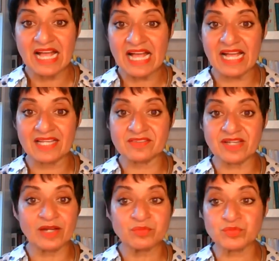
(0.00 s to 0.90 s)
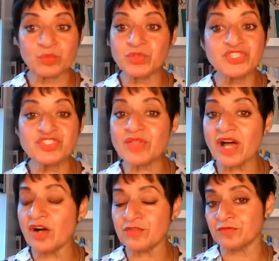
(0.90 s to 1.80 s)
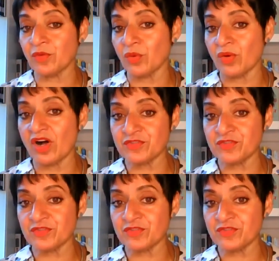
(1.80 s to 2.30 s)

And I wouldn't do that after 4.